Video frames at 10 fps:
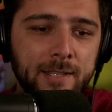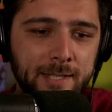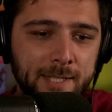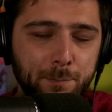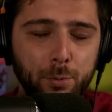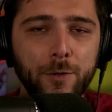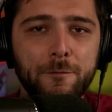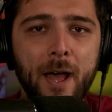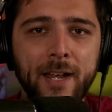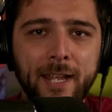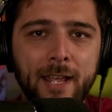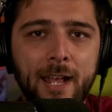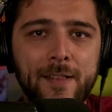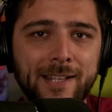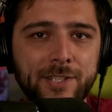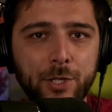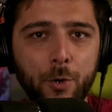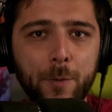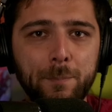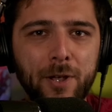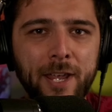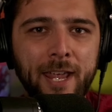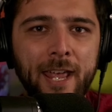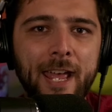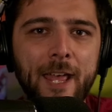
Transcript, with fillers: to this pool of money that's to go to Boogie